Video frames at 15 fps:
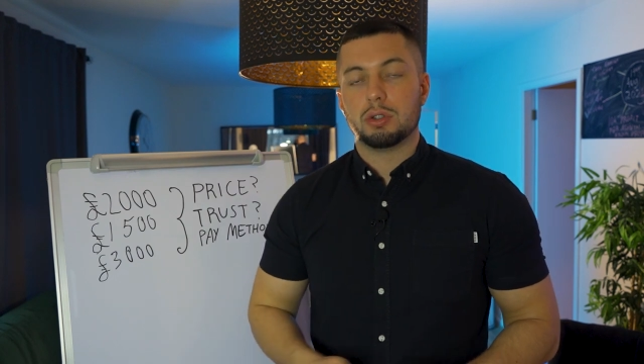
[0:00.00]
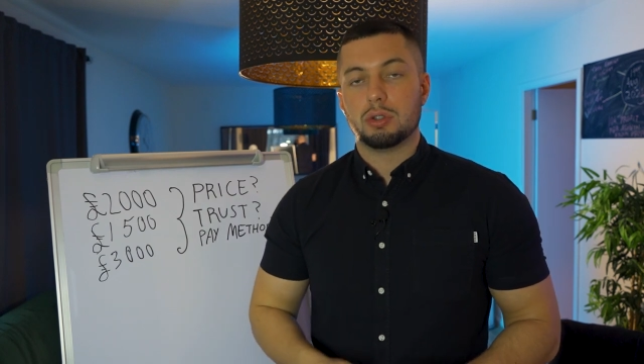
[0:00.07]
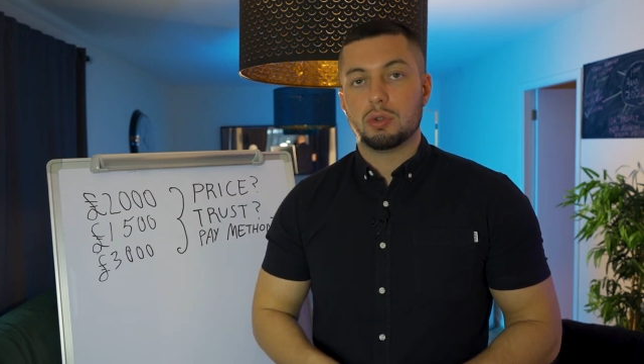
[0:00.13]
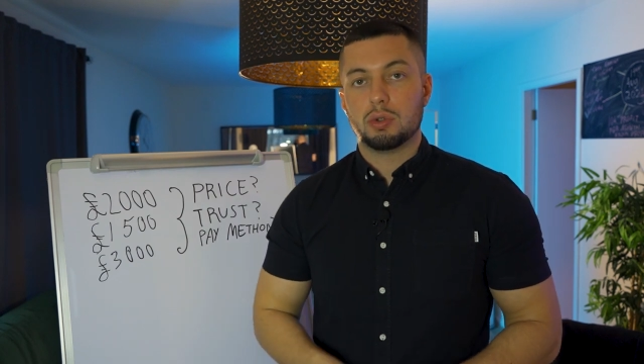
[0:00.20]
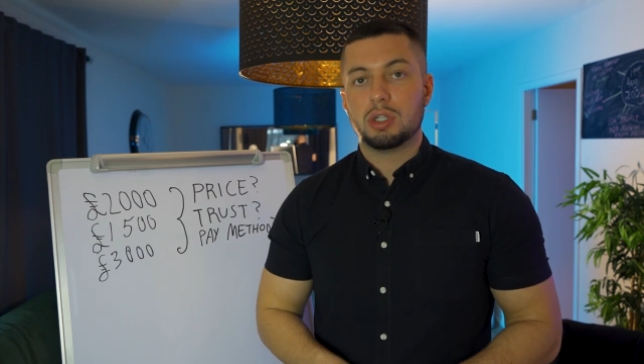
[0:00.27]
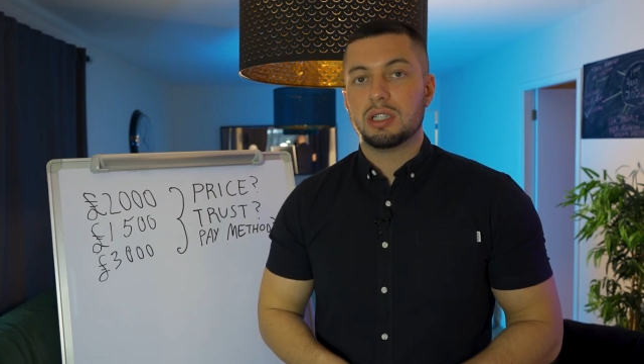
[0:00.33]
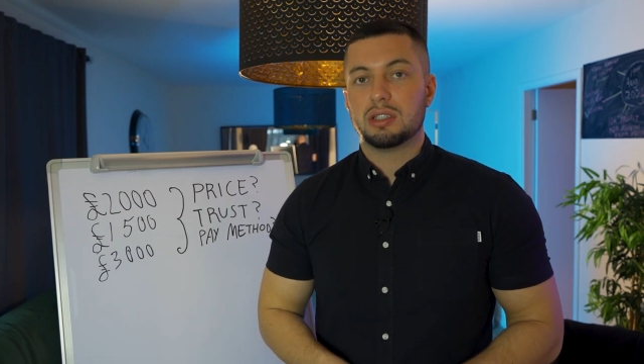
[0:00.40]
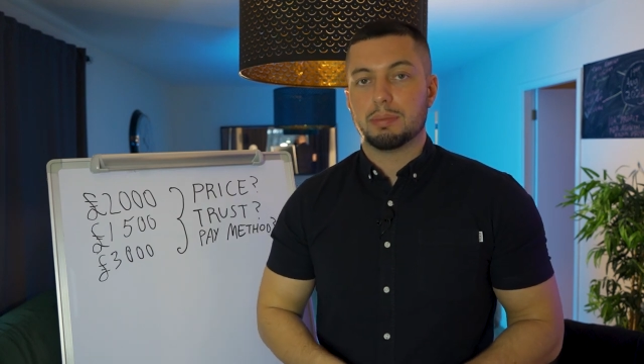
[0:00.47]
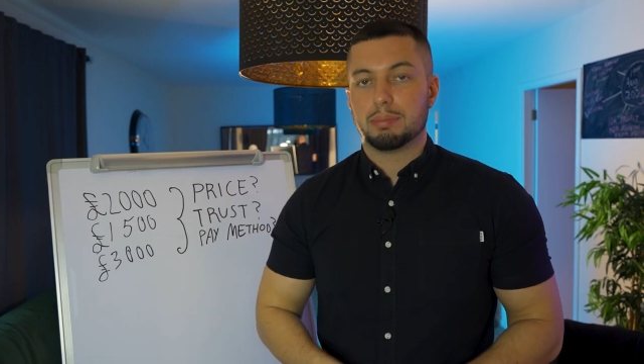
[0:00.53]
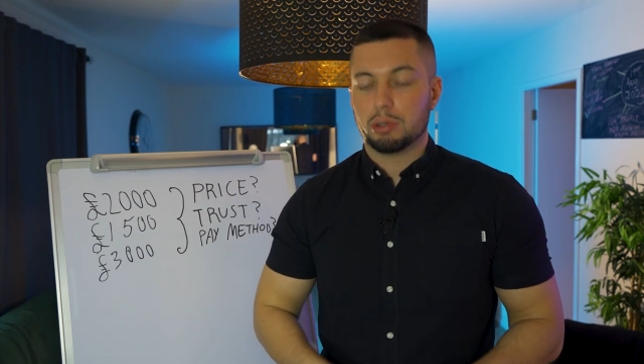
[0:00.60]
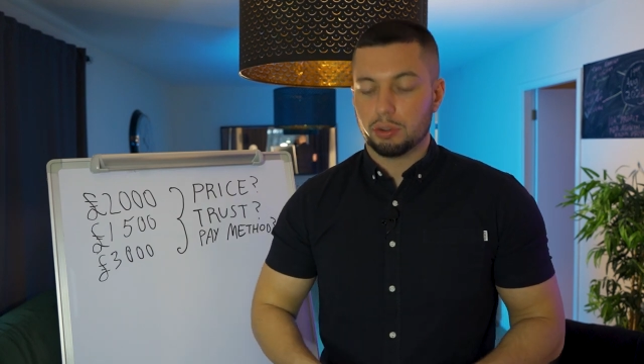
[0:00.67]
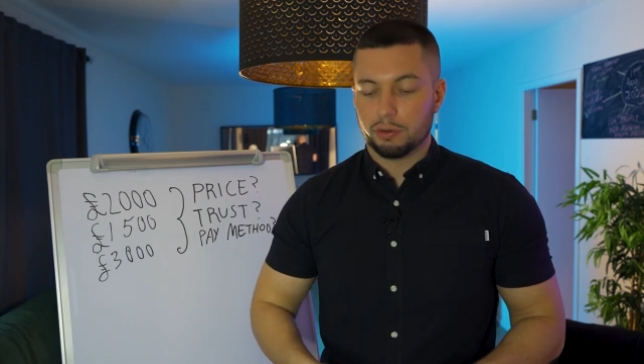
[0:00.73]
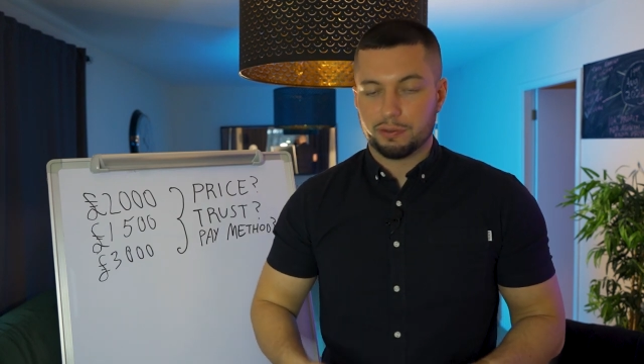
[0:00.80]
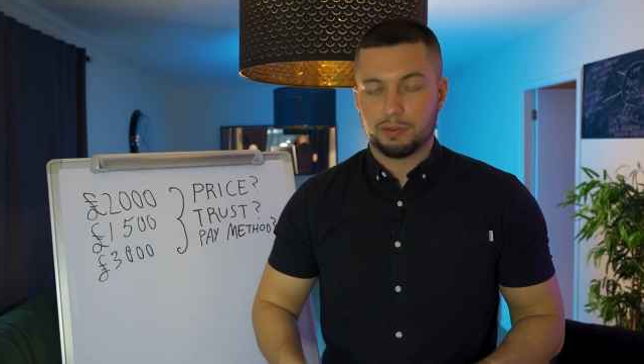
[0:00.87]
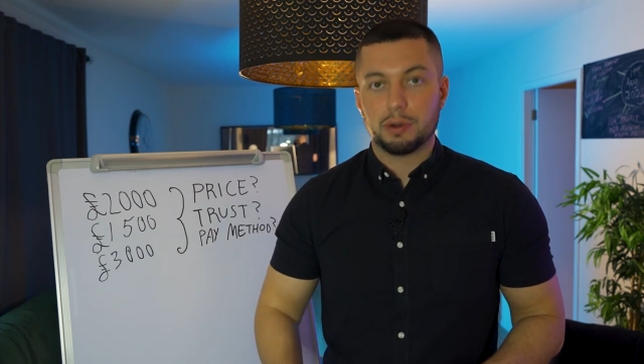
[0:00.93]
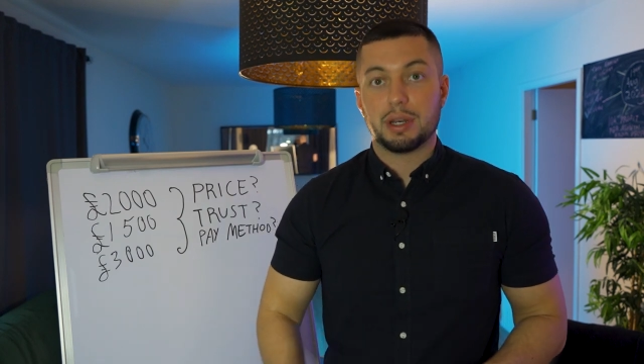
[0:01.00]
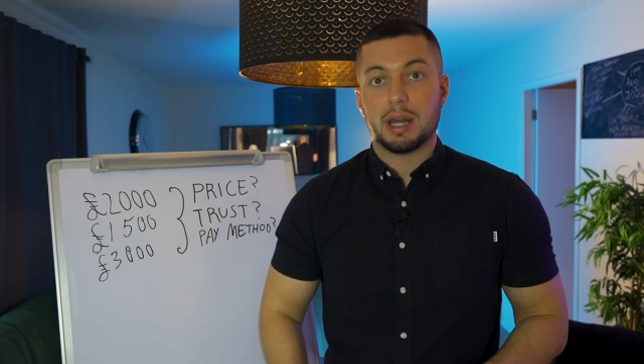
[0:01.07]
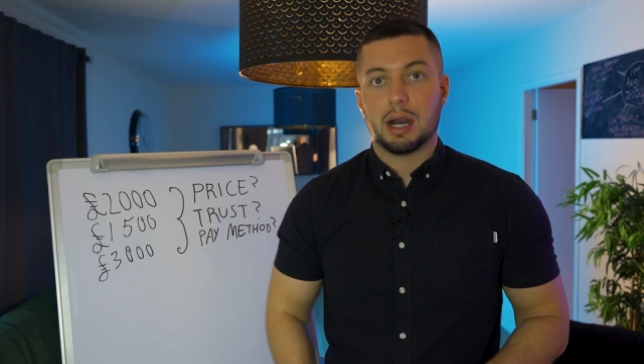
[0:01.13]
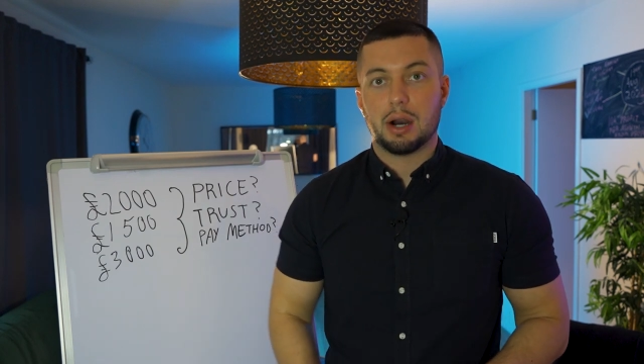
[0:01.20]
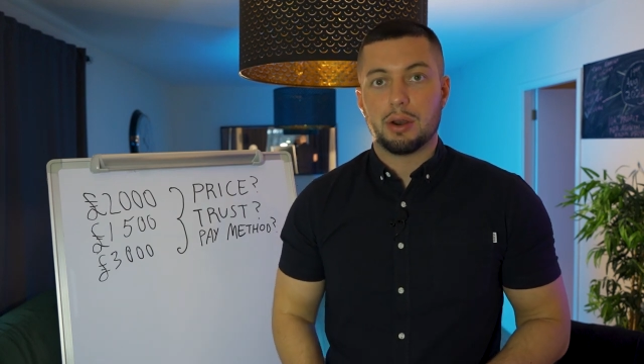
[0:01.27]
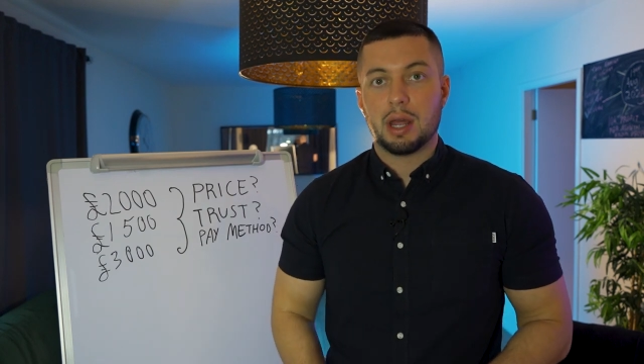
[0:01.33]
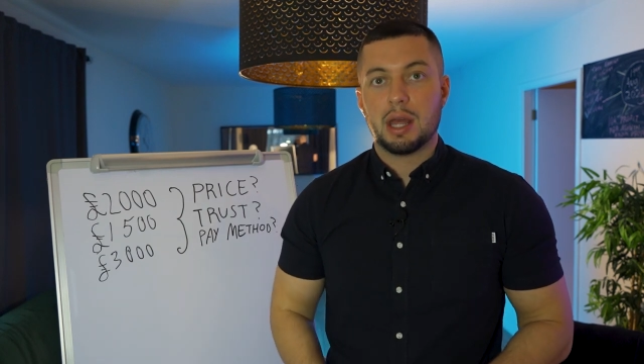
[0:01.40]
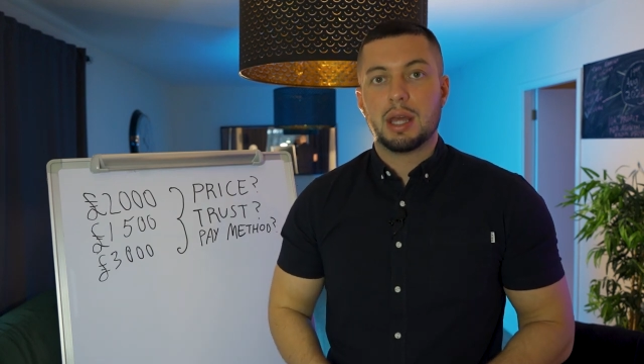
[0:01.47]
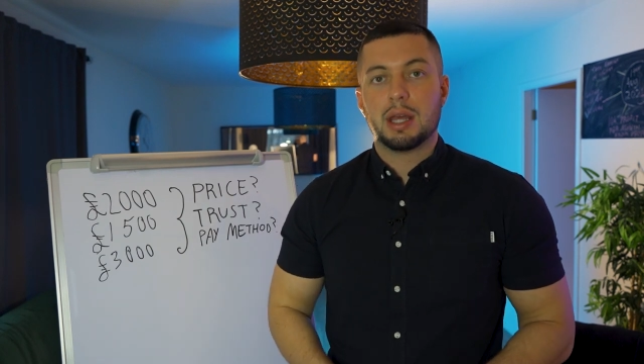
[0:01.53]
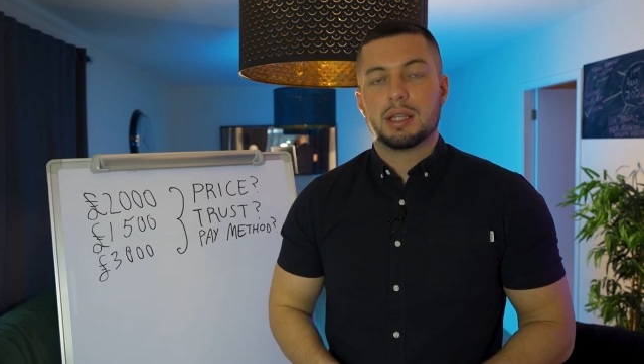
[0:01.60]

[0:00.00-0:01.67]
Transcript: You need to put your foot down,